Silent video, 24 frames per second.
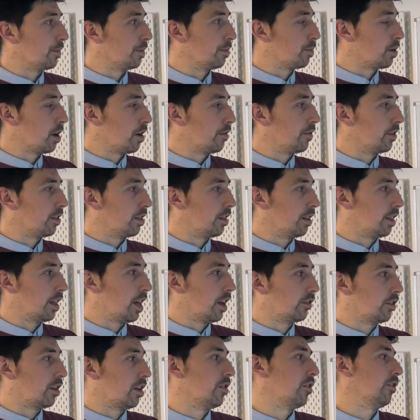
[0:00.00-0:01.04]
profit
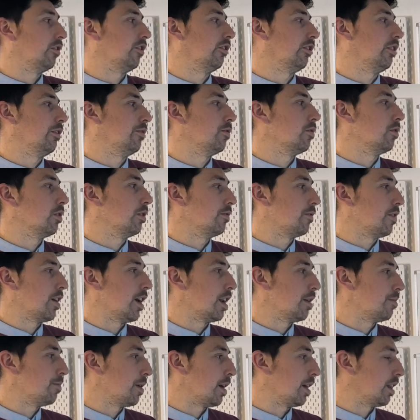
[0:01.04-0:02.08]
3,164
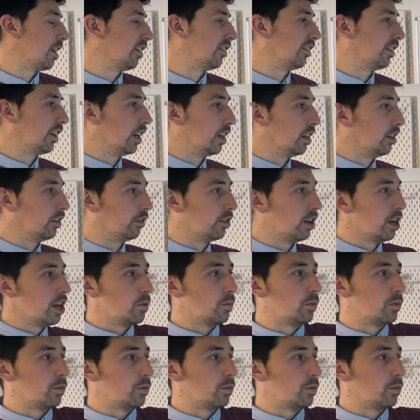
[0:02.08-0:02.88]
divided by the sales,